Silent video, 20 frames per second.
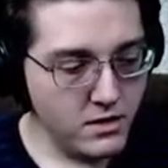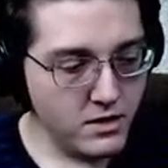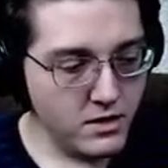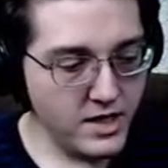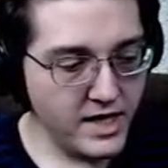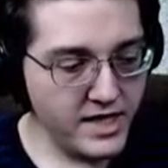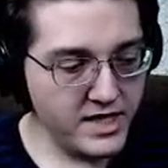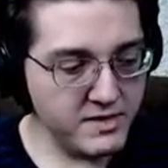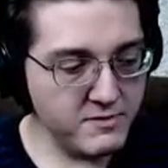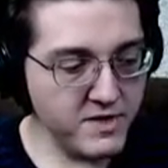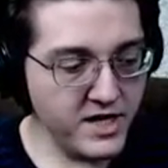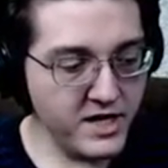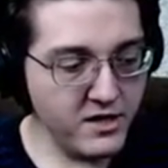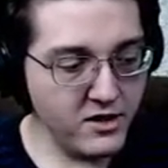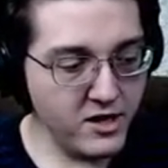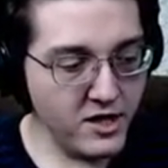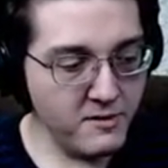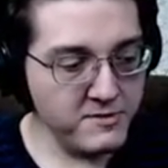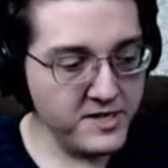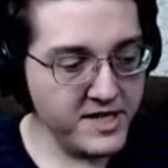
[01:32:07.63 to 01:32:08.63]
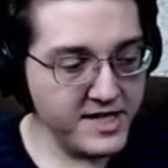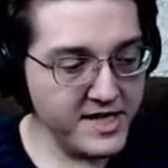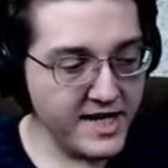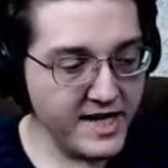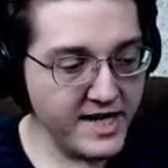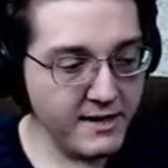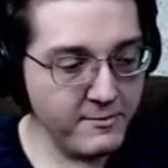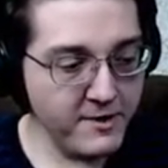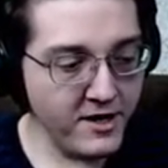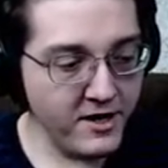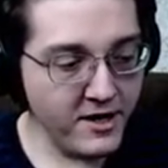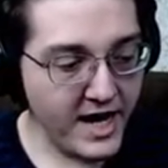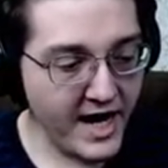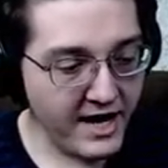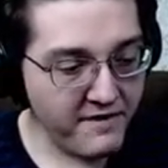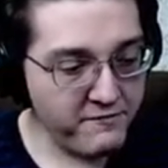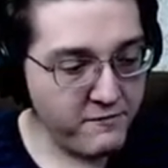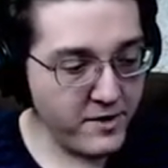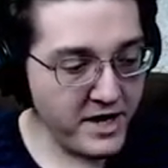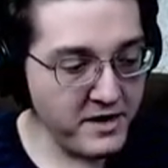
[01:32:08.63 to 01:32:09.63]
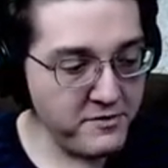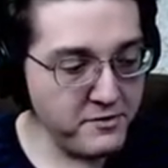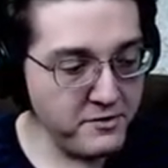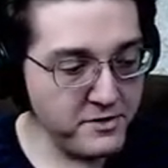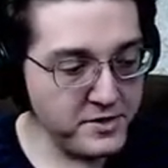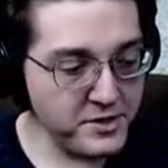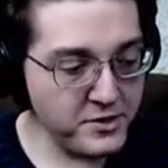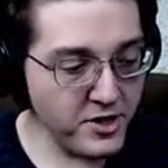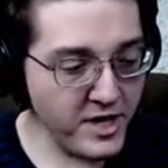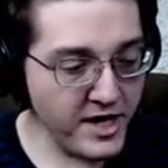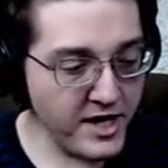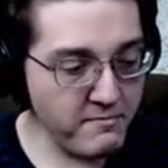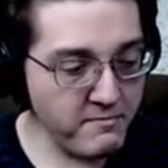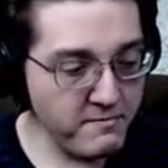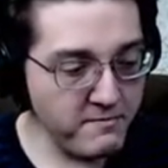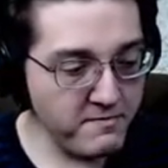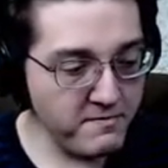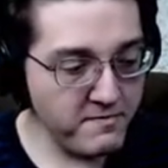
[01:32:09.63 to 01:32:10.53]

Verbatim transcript: That is my alarm to indicate that we are halfway through the stream.